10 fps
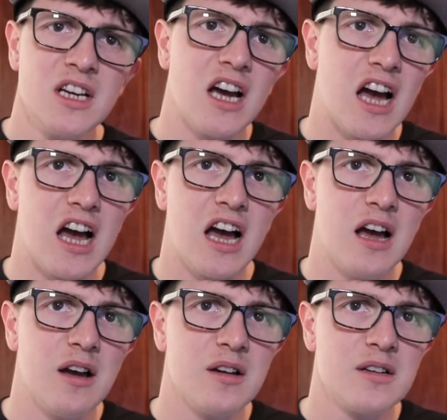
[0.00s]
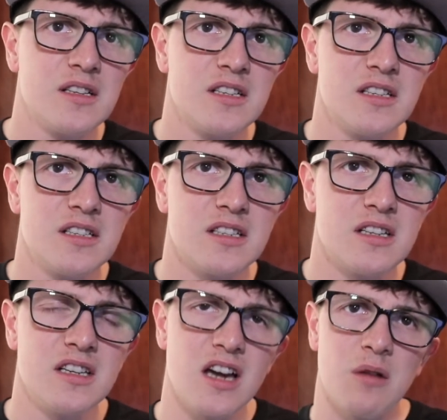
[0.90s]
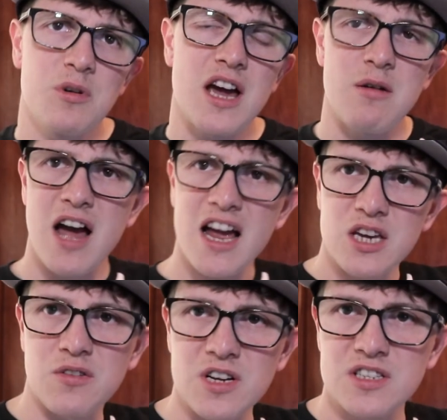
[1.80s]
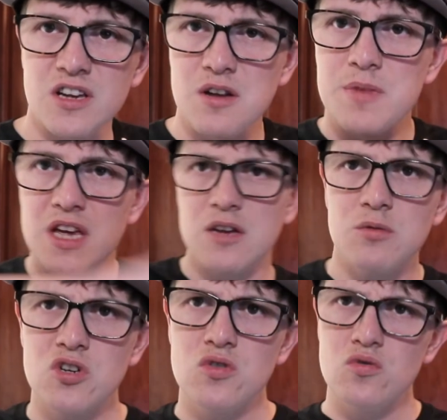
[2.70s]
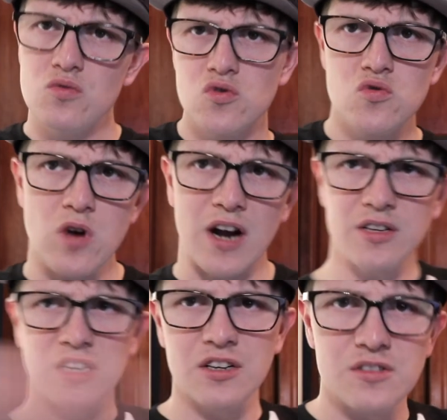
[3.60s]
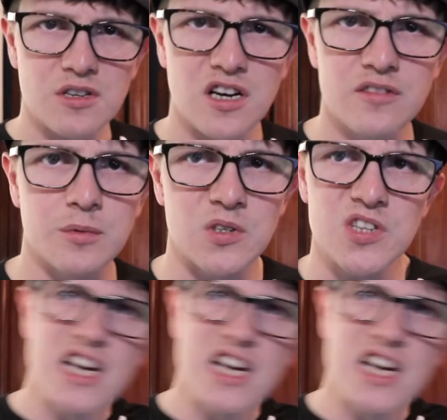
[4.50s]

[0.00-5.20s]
Yeah, I wonder how accurate it's going to be. How are you going to do curveballs?